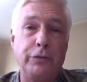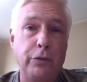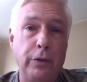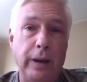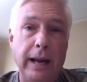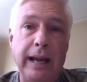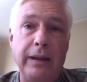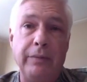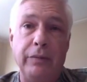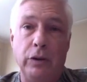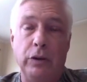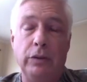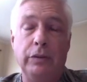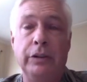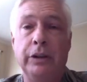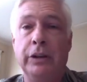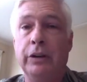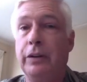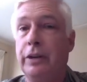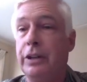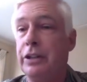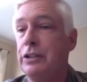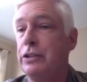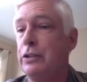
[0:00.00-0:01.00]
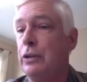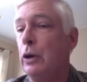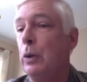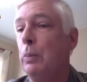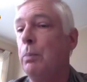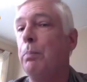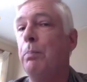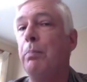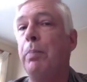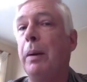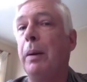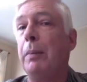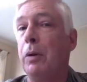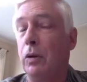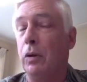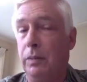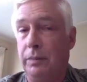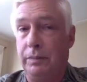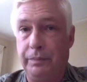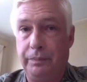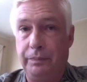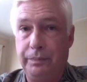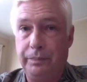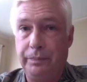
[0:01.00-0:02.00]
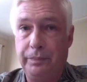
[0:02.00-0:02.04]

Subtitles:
travel. There is no bubble.